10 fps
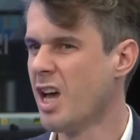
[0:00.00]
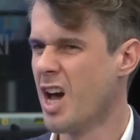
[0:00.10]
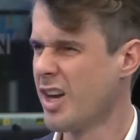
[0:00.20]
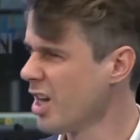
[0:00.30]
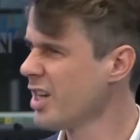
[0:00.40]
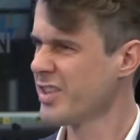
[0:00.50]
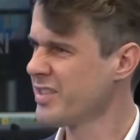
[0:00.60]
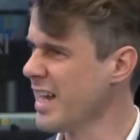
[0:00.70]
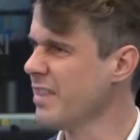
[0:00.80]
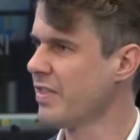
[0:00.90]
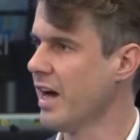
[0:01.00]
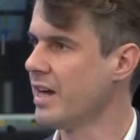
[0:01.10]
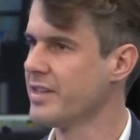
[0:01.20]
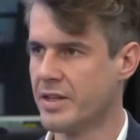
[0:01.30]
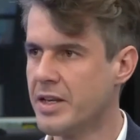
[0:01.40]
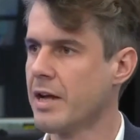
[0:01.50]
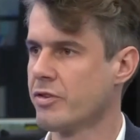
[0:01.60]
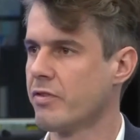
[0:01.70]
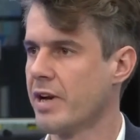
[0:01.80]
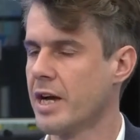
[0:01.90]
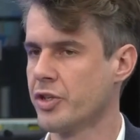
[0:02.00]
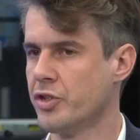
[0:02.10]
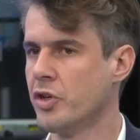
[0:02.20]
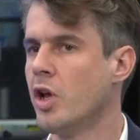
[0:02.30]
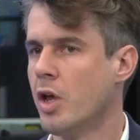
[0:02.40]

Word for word: and I understand that. It's a natural reaction.